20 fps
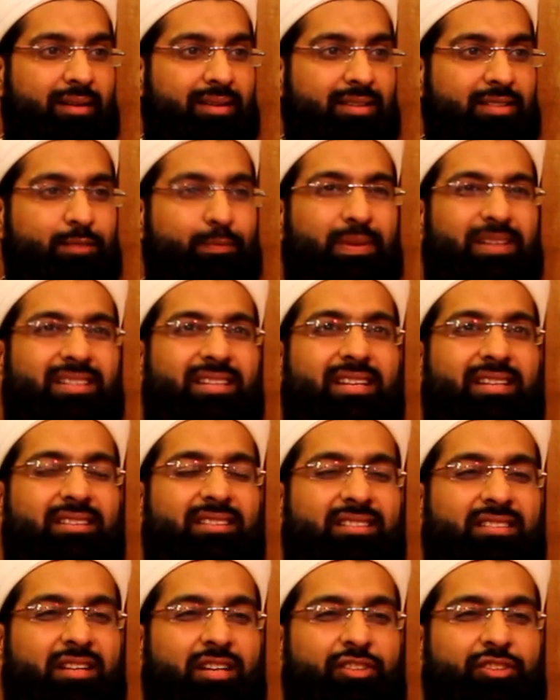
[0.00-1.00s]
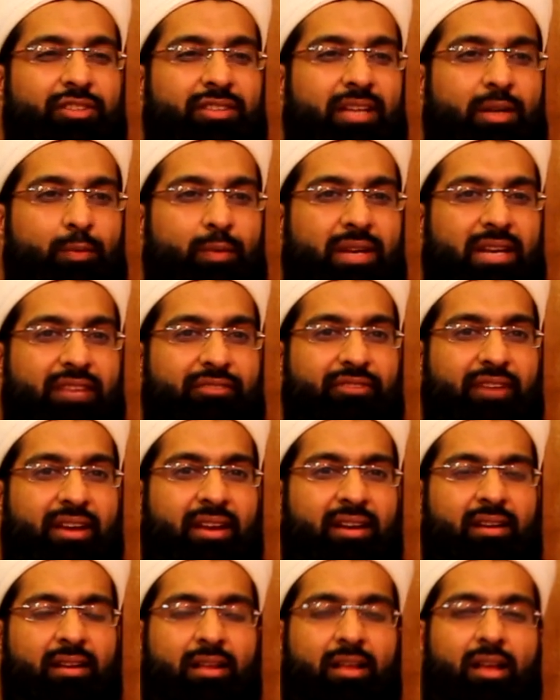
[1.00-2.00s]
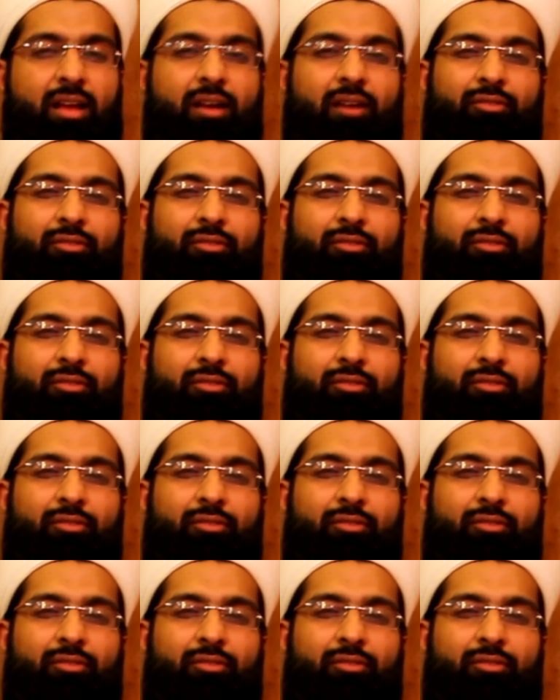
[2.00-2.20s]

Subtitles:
Especially in this country that we live in.